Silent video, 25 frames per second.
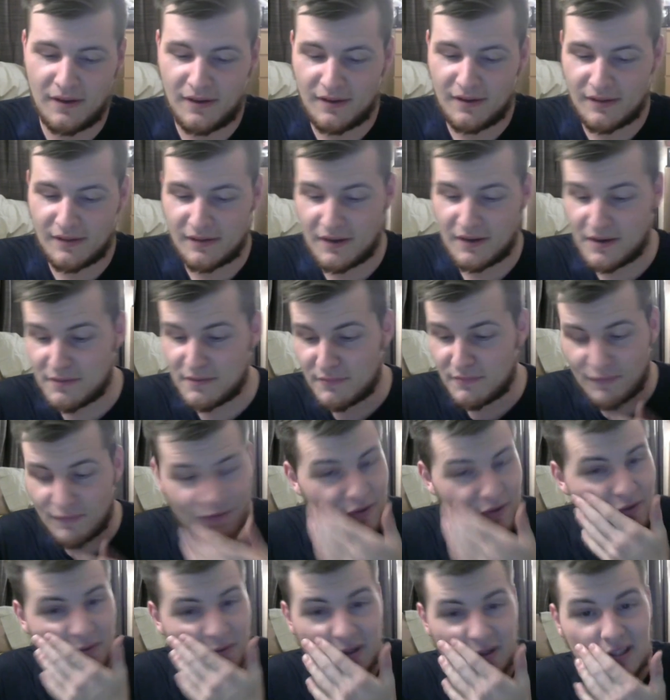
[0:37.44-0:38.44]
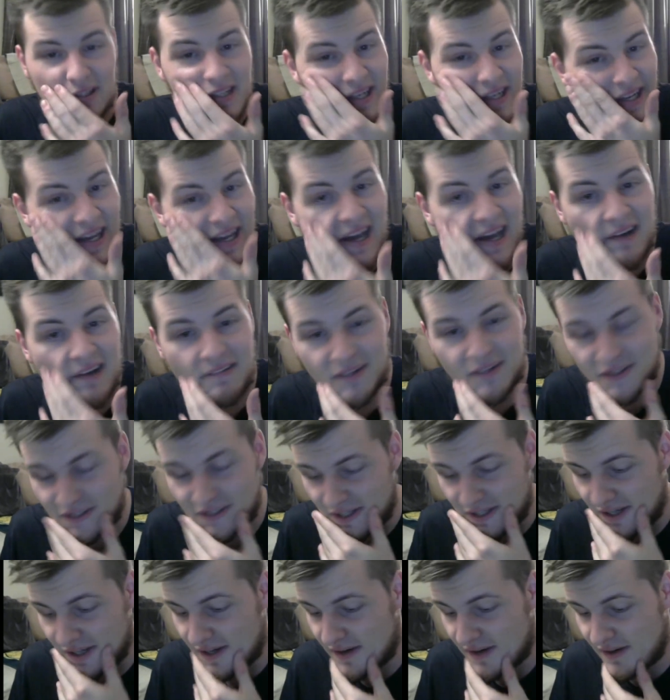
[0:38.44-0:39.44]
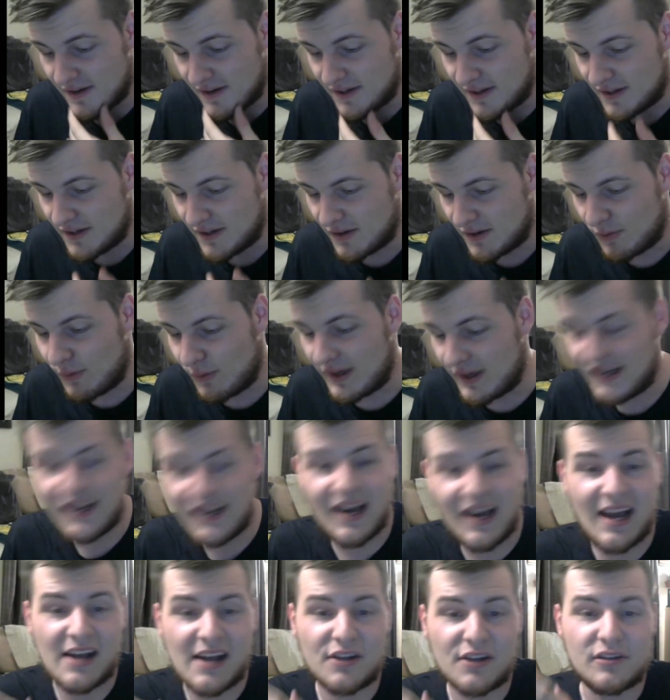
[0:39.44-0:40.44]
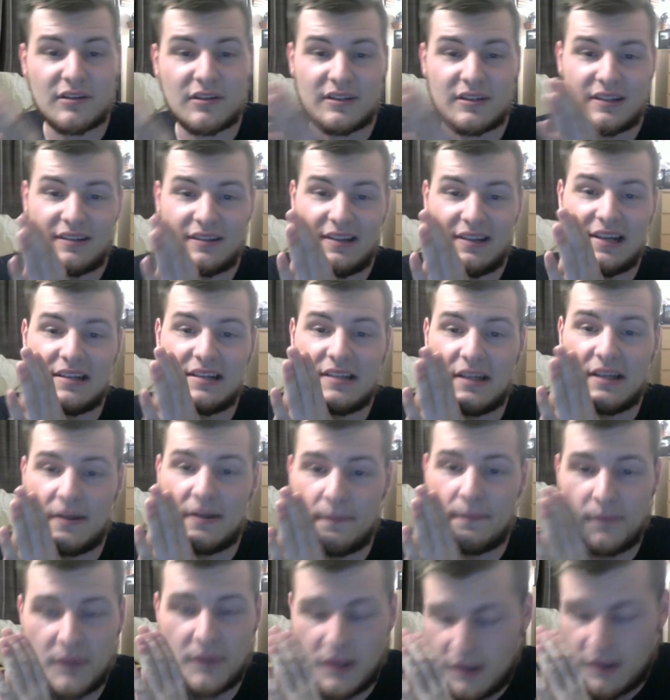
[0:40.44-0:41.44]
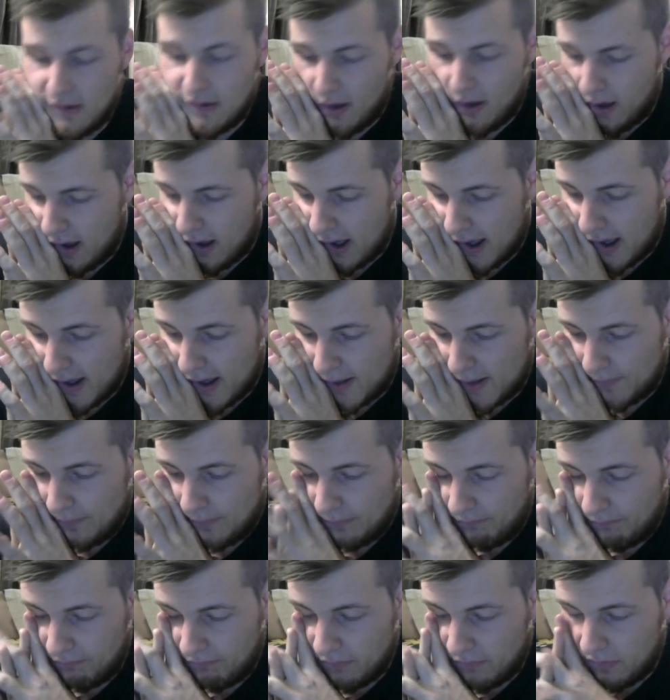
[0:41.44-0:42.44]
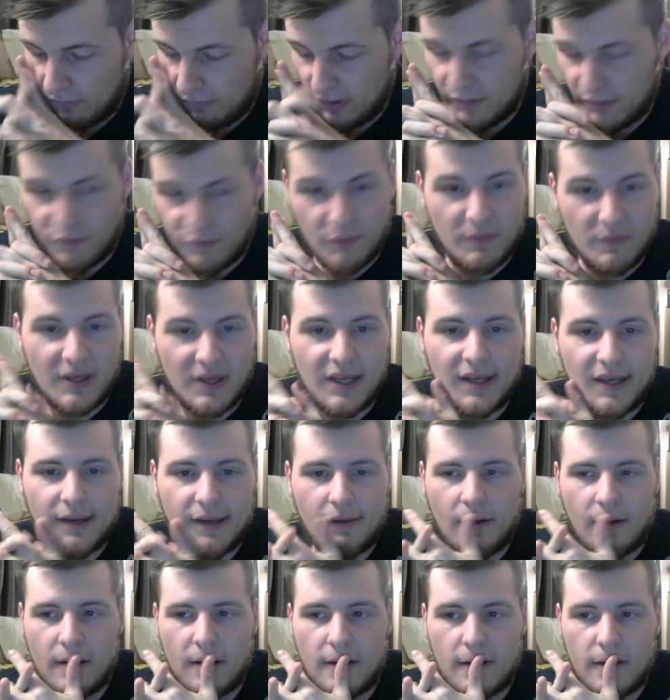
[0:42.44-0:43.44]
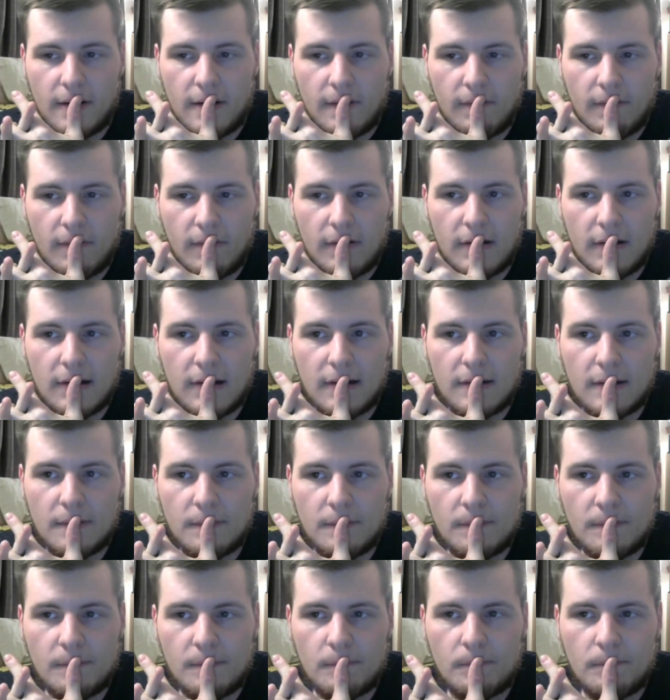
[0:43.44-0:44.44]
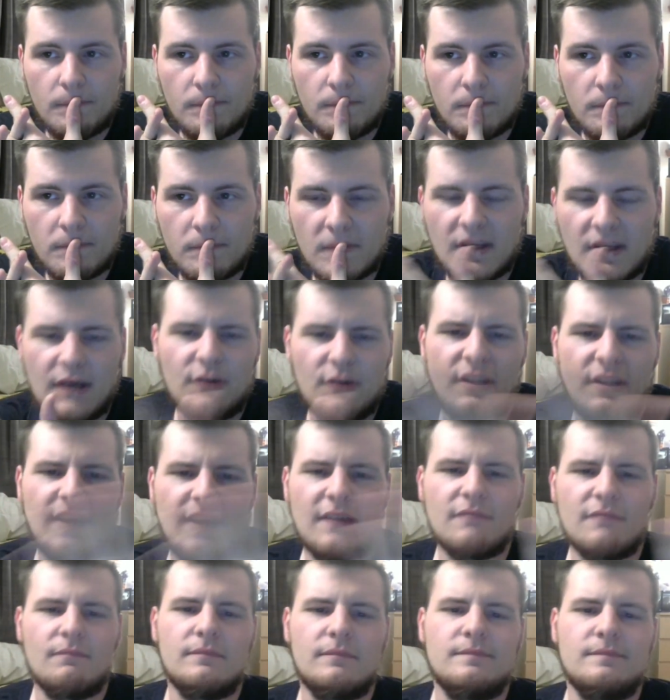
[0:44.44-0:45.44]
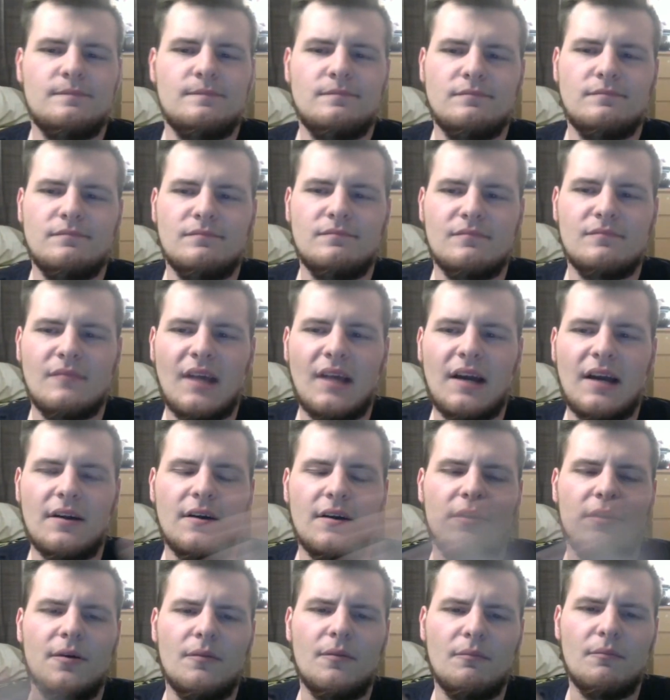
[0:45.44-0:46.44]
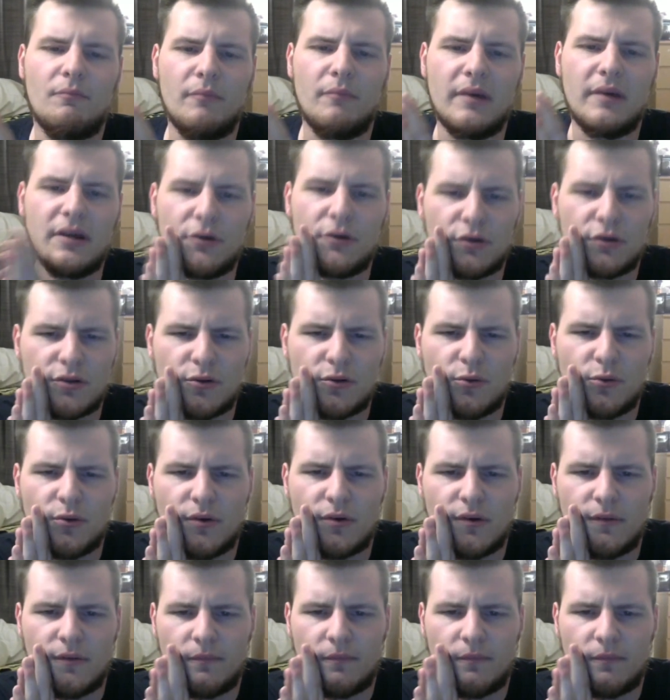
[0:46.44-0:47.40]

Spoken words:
The first question I got was, why did I start collecting? Really for me, uh, it was like, I don't know, middle school,